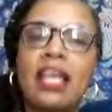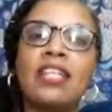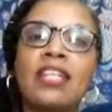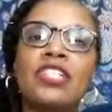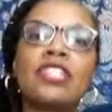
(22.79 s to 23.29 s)

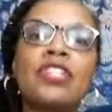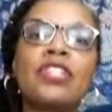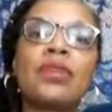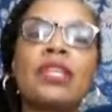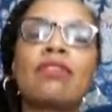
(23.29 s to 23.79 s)
Just know
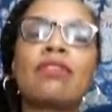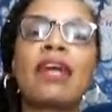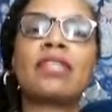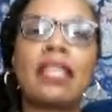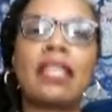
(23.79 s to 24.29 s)
that
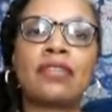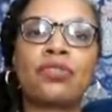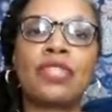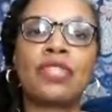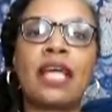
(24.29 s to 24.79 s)
grounding
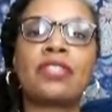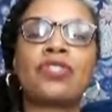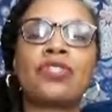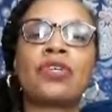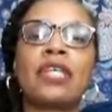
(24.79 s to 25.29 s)
exercises
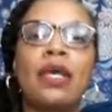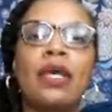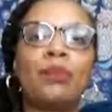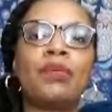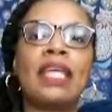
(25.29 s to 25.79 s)
are to help
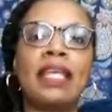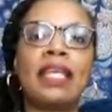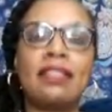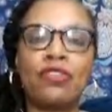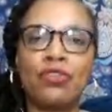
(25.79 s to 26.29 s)
you get
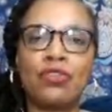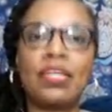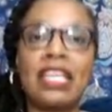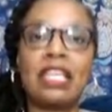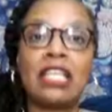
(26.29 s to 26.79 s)
into the
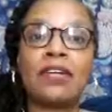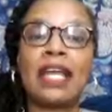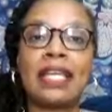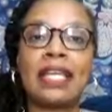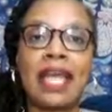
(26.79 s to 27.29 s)
here
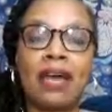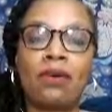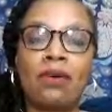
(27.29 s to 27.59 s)
and now.